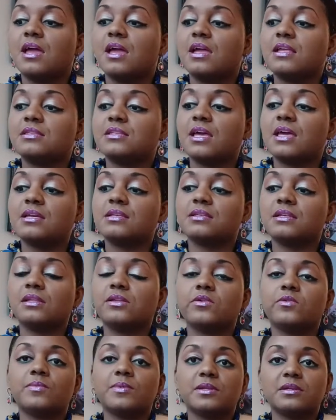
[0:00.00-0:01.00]
it takes a
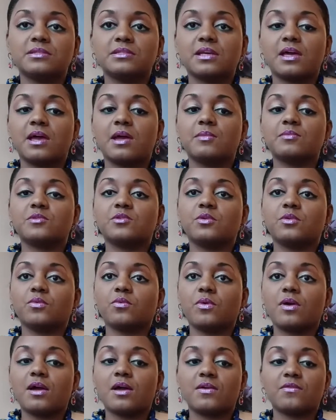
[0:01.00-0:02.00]
little bit of time to
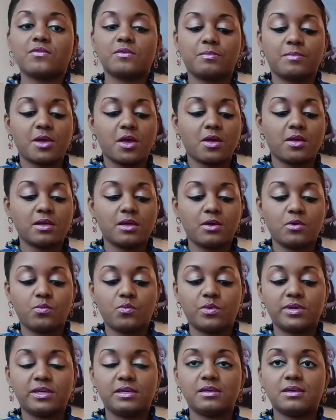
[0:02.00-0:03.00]
arrive, about a
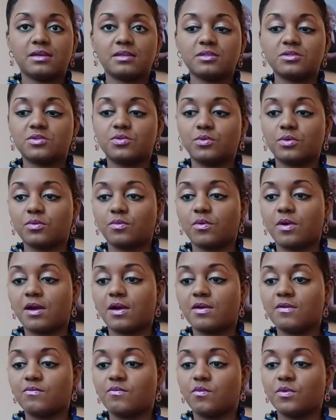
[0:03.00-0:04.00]
week to
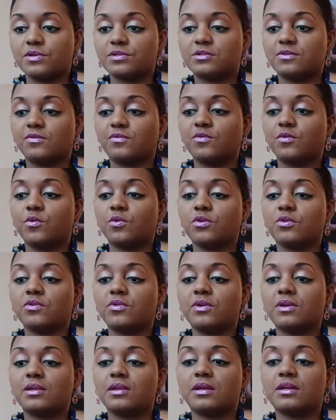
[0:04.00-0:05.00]
arrive once you've
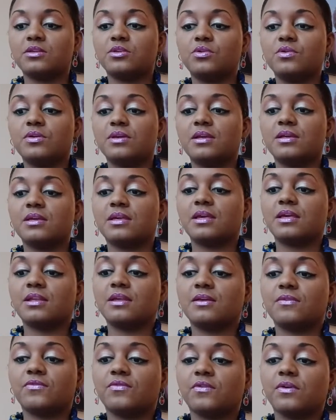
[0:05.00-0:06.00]
ordered it, and you can get
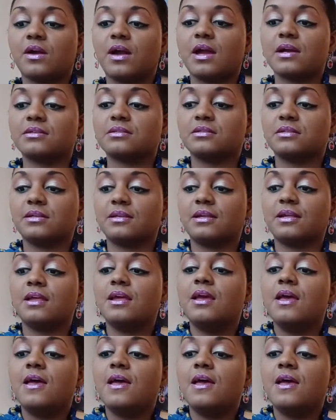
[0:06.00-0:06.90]
it for actually